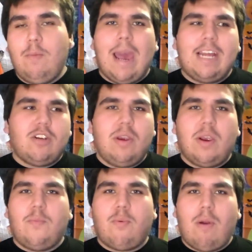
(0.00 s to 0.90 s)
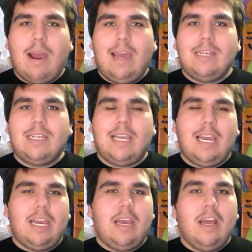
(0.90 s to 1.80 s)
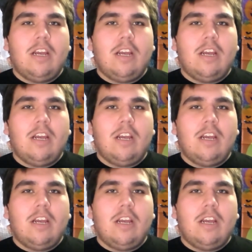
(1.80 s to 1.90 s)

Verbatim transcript: Patrick Brice, he